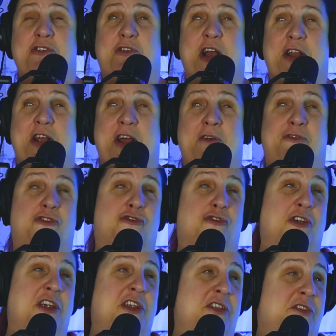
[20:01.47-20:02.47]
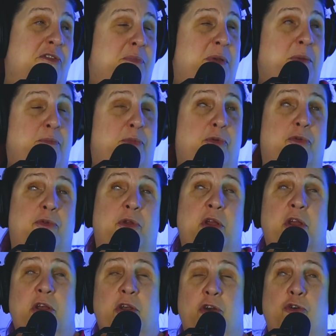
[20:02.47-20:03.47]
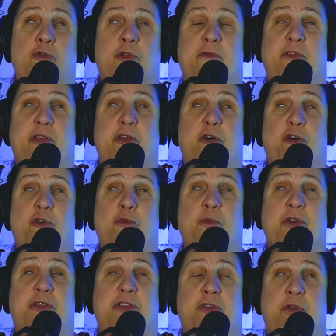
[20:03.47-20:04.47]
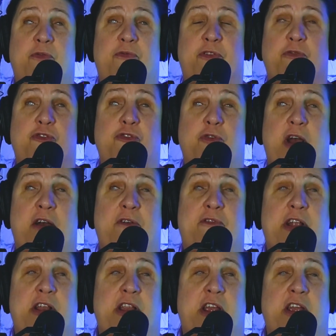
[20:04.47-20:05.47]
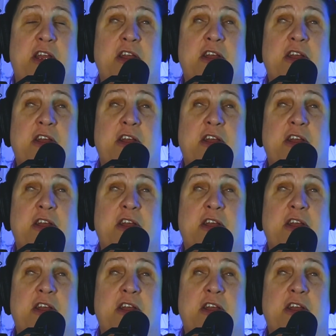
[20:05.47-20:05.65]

you kind of have to train the people who live in the home with you, if you do have any.